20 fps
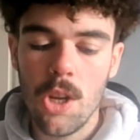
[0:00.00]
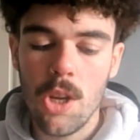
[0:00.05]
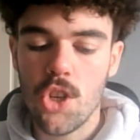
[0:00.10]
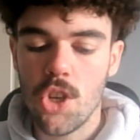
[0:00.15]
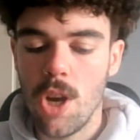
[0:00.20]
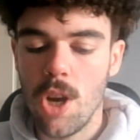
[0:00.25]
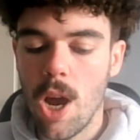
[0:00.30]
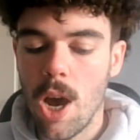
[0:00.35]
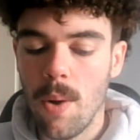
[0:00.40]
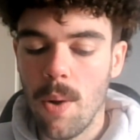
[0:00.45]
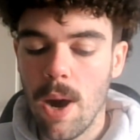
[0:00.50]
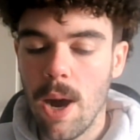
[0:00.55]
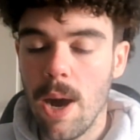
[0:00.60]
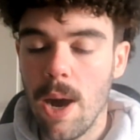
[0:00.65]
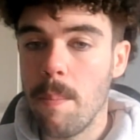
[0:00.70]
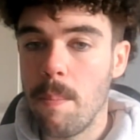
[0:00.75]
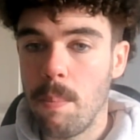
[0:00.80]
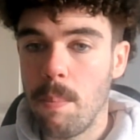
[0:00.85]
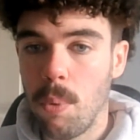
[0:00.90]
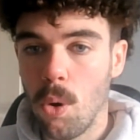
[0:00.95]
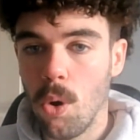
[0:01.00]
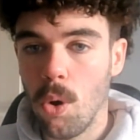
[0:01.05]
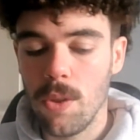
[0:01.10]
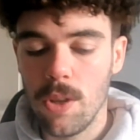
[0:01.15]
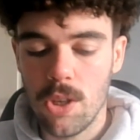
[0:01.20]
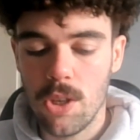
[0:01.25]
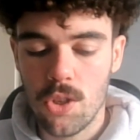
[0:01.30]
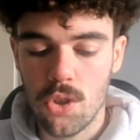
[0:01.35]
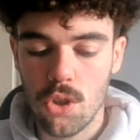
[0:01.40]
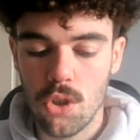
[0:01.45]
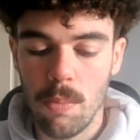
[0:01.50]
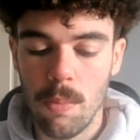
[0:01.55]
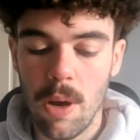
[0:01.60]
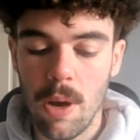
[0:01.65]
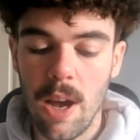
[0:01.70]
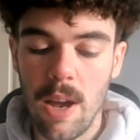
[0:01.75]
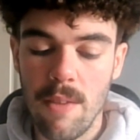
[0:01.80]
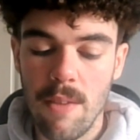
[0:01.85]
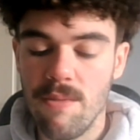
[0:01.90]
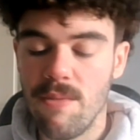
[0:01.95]
Genoa bought this
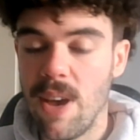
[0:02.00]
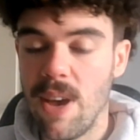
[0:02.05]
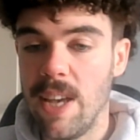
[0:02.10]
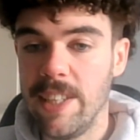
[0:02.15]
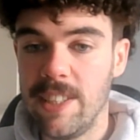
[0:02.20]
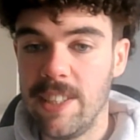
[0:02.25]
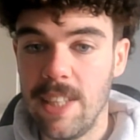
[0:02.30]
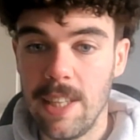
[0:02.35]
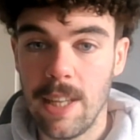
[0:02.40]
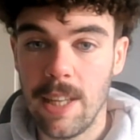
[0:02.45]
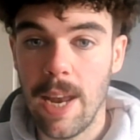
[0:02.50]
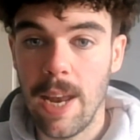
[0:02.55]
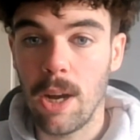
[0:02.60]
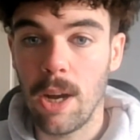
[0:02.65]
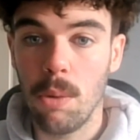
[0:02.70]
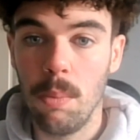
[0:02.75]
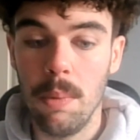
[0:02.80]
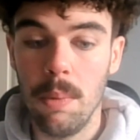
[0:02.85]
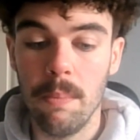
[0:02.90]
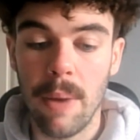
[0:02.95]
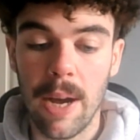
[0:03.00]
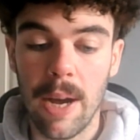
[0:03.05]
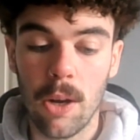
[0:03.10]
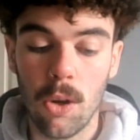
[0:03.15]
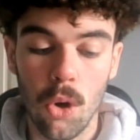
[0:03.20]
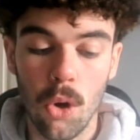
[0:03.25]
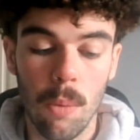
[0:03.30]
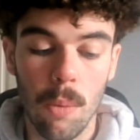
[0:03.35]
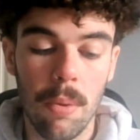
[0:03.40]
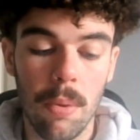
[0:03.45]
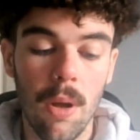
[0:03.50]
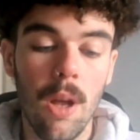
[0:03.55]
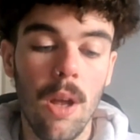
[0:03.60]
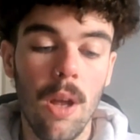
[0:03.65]
summer, invested, and they're coming back up.